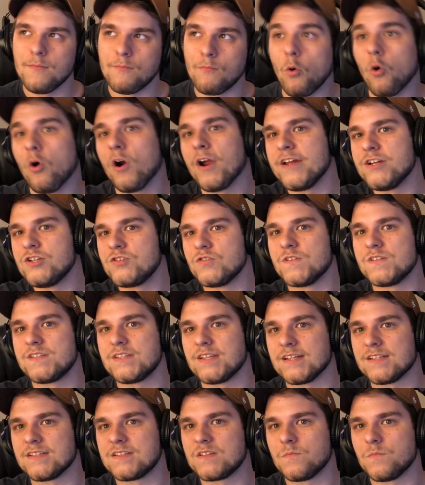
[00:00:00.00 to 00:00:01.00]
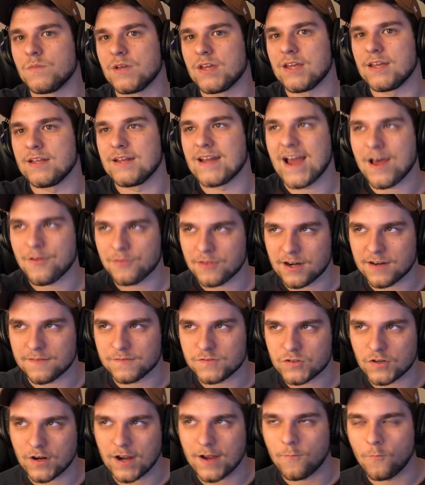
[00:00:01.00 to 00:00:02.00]
more interesting to me now that I've
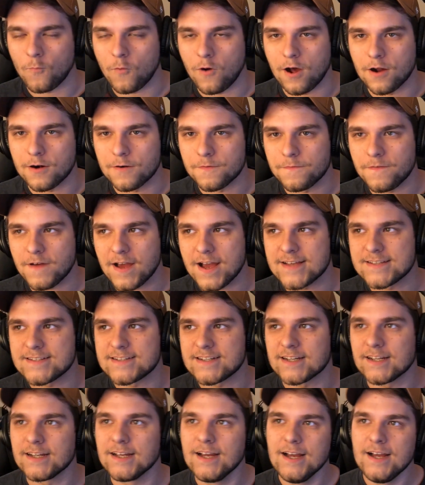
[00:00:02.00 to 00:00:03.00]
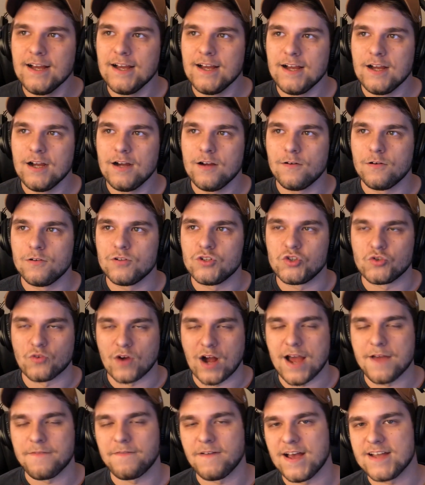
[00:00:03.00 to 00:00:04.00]
tried water fasting.
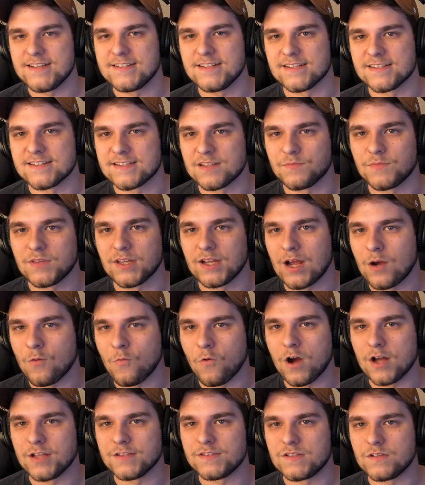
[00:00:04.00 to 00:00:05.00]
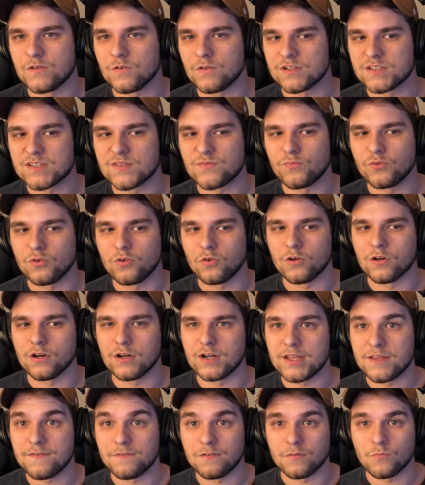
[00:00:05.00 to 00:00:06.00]
Dry fasting is something I want to
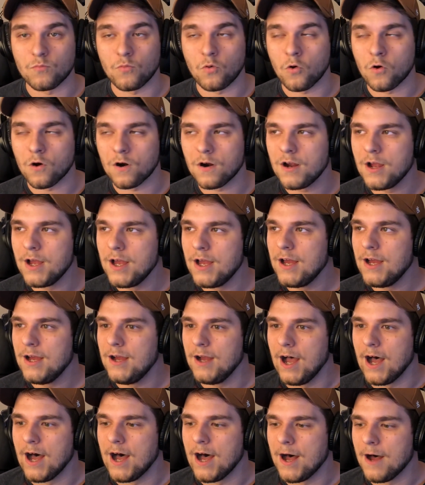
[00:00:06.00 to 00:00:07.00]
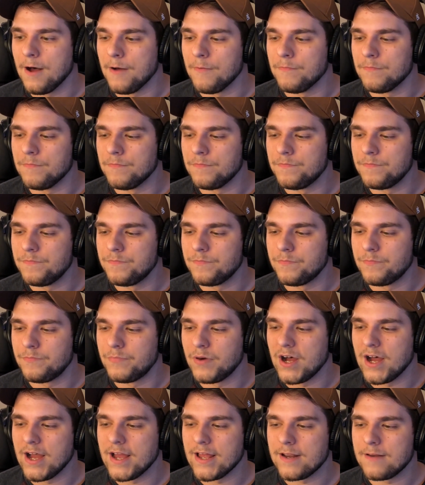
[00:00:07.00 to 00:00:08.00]
explore even more.
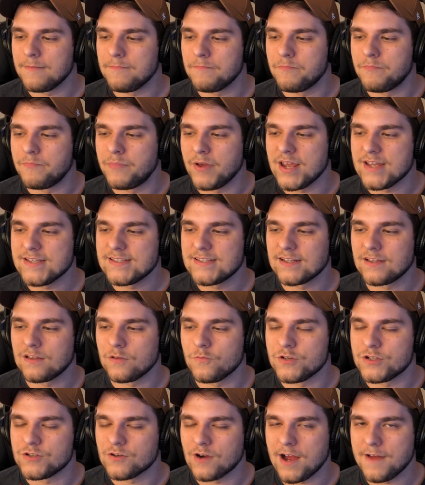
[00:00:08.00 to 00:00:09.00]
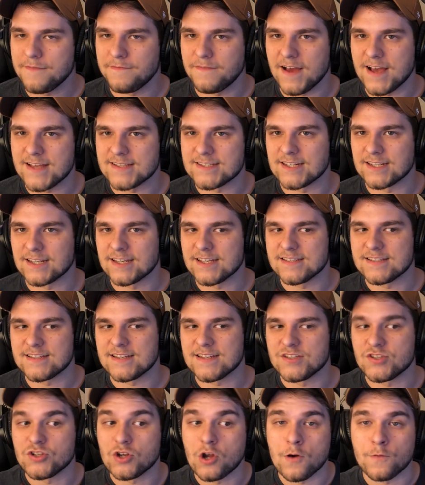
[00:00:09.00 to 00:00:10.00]
But basically what dry fasting
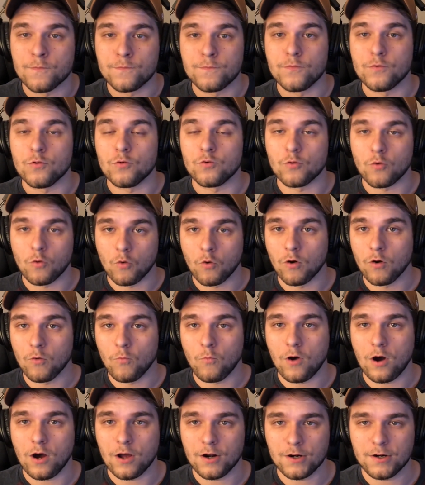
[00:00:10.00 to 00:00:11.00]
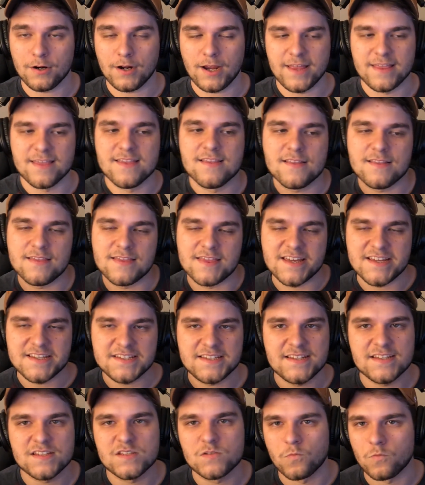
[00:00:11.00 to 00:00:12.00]
is no food or water. And
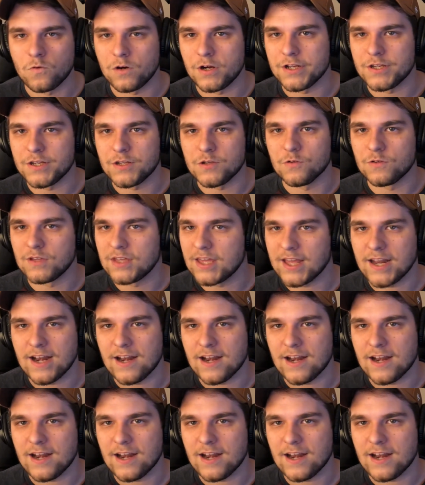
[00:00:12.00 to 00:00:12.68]
this is one you